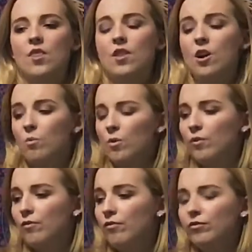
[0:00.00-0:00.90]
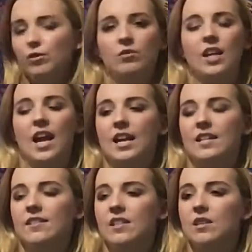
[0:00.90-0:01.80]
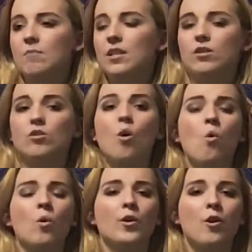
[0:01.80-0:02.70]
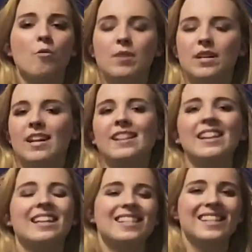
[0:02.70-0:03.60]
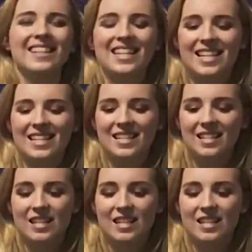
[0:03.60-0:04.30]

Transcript: There were fruit cans that had been torn open and licked clean.